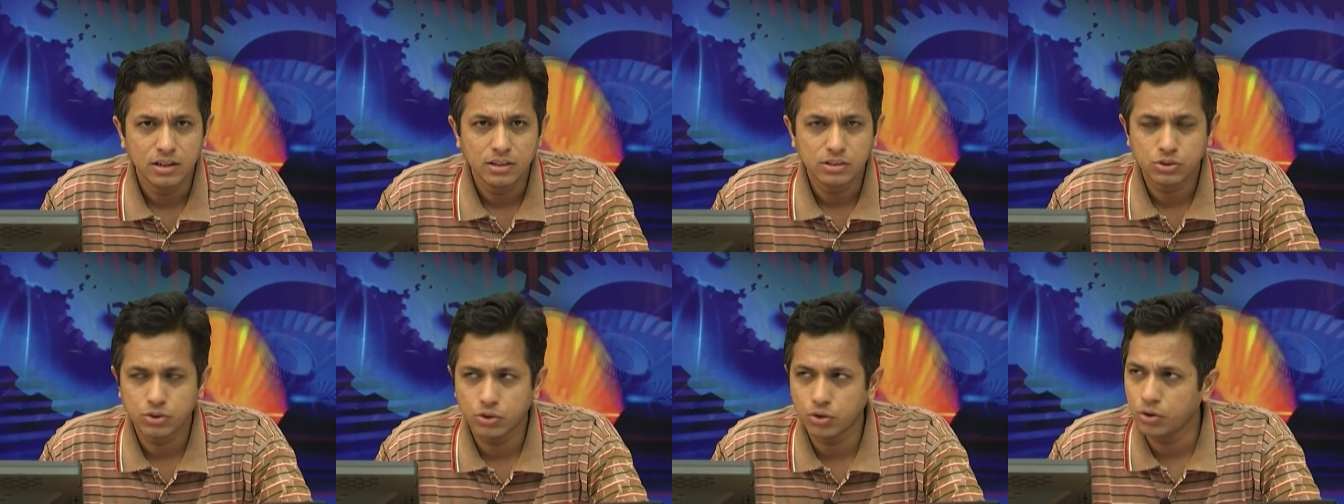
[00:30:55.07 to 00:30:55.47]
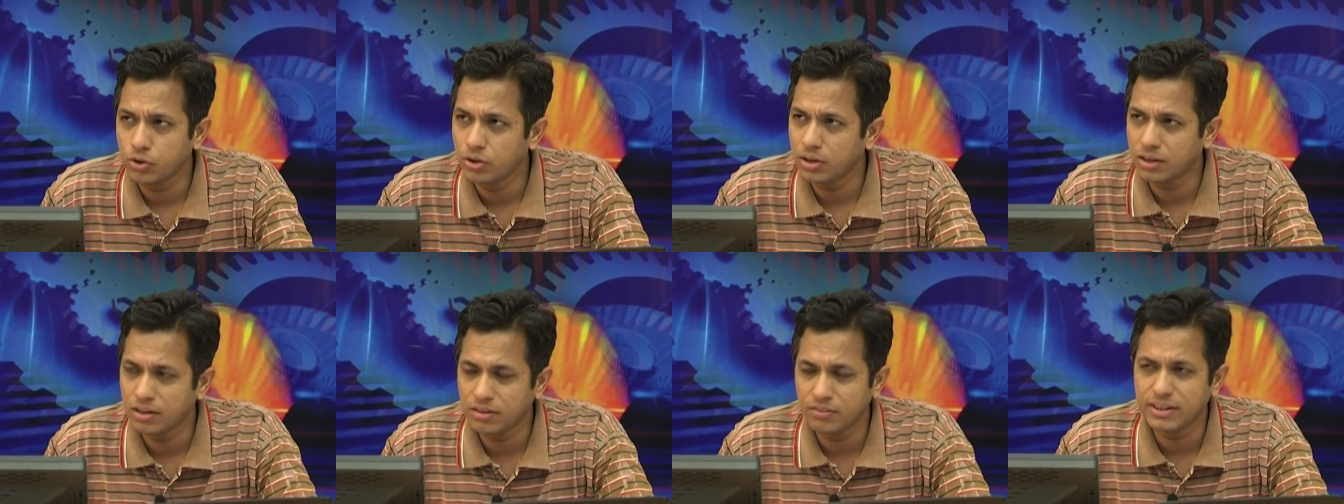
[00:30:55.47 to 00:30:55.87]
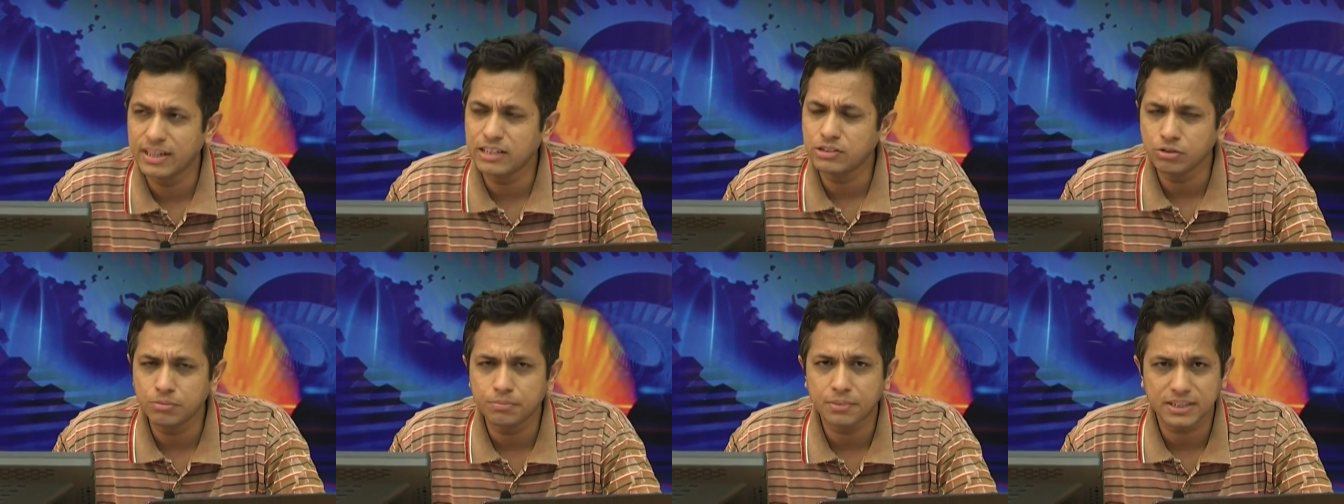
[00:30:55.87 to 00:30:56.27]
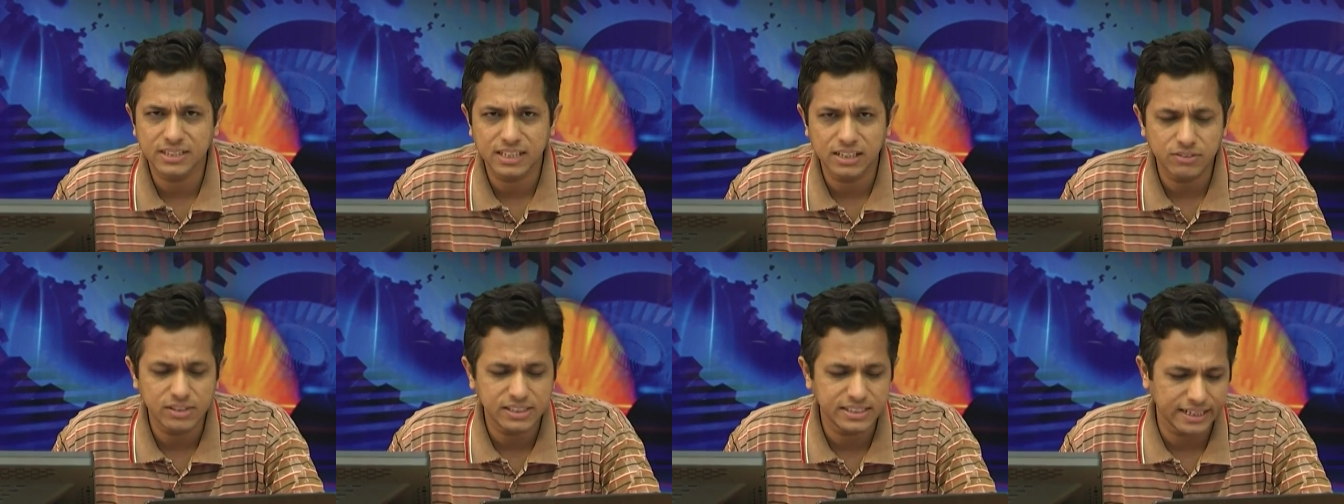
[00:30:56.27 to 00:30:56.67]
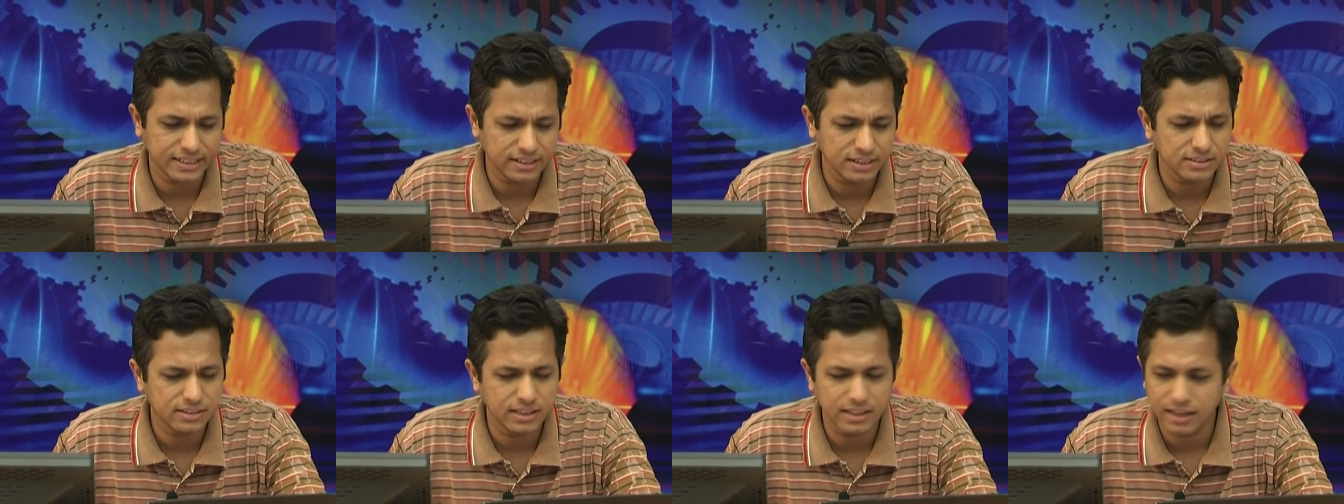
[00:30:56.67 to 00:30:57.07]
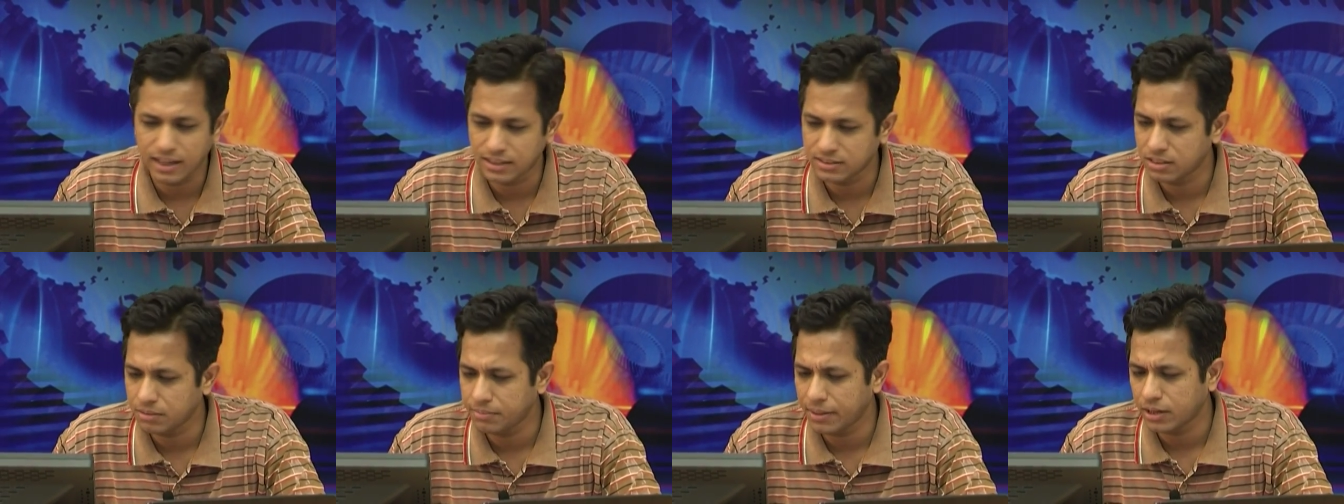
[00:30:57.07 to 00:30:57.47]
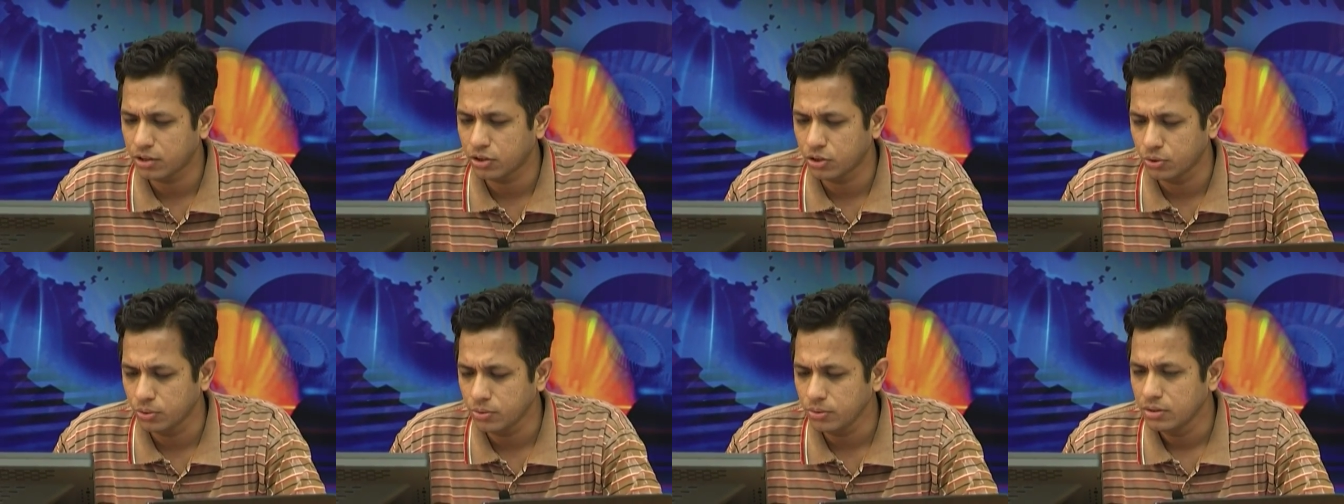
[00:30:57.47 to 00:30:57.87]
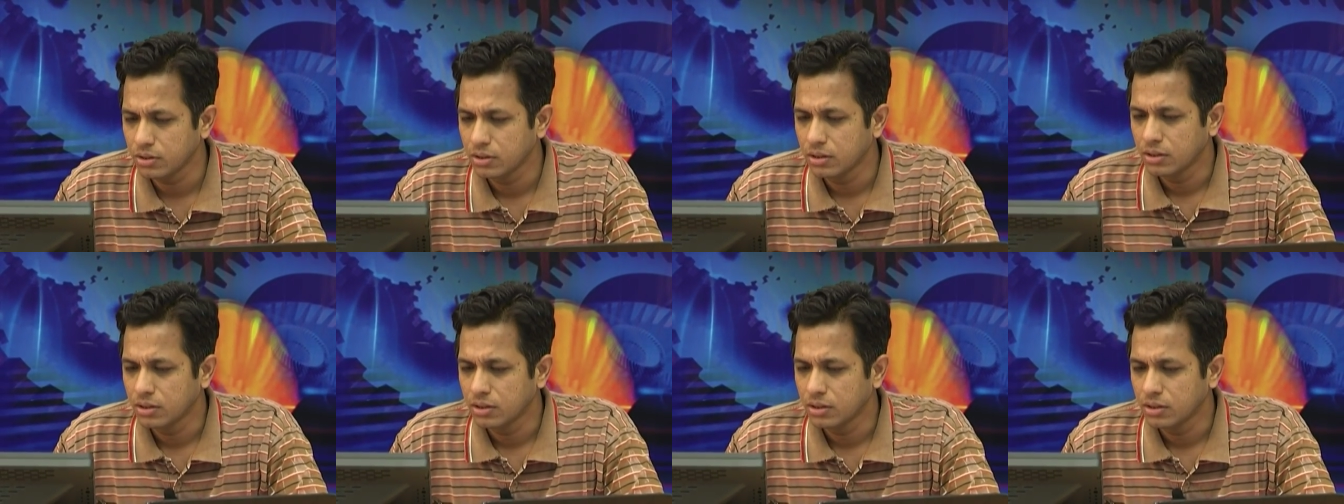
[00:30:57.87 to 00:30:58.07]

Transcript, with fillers: So, uh, very soon Prashant will check this and answer back to you.